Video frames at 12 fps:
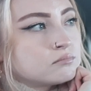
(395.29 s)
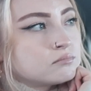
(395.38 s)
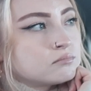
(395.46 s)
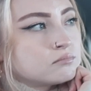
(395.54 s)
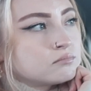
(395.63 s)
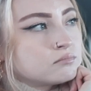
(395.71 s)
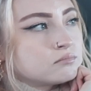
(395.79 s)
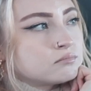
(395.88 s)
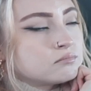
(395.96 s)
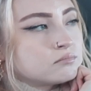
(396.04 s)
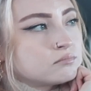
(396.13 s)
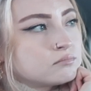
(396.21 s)

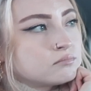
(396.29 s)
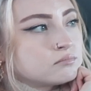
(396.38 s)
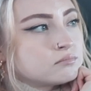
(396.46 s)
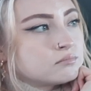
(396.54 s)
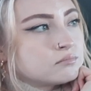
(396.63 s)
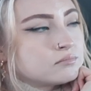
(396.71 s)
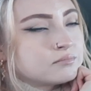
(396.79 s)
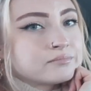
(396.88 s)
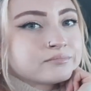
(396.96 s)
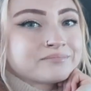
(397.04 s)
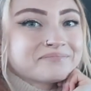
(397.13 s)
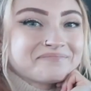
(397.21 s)

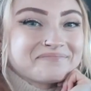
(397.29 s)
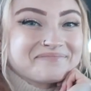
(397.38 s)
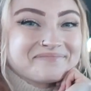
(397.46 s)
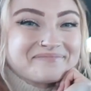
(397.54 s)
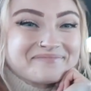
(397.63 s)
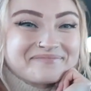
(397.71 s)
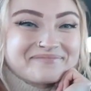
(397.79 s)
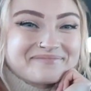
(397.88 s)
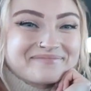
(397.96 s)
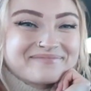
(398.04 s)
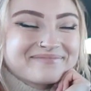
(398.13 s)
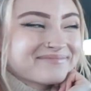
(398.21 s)

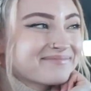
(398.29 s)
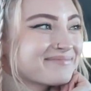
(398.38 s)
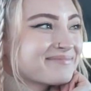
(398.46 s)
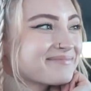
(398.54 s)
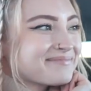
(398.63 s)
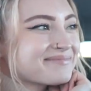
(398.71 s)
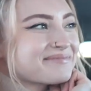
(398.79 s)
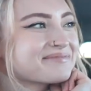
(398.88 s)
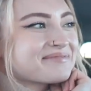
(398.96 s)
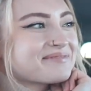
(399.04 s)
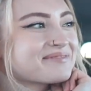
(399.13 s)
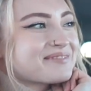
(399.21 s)

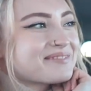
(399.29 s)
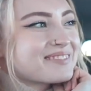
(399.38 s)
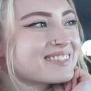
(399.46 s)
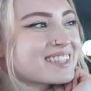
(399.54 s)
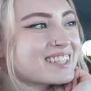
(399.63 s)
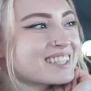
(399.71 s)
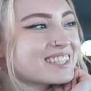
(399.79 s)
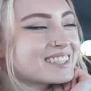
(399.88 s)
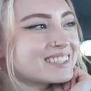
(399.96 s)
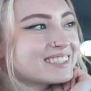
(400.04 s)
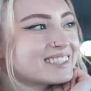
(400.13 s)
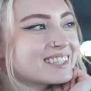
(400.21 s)

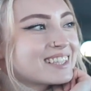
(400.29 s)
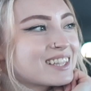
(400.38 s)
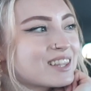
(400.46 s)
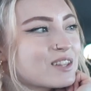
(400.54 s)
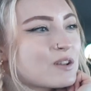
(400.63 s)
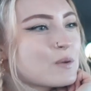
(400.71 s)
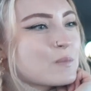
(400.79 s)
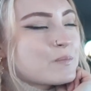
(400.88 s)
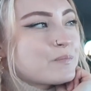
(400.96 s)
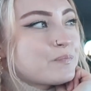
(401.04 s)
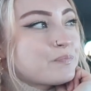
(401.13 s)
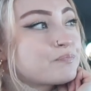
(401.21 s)

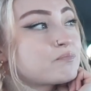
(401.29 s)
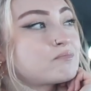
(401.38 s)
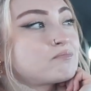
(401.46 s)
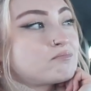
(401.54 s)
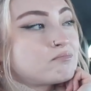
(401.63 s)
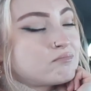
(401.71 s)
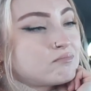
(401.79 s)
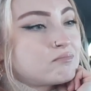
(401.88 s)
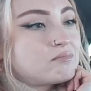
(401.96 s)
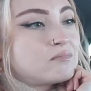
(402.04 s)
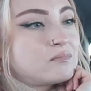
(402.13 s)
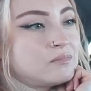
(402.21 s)

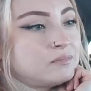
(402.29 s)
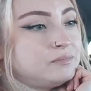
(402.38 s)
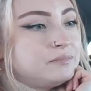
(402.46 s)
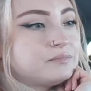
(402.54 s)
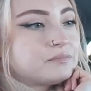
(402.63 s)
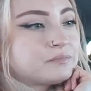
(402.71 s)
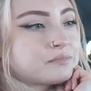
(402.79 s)
(silent)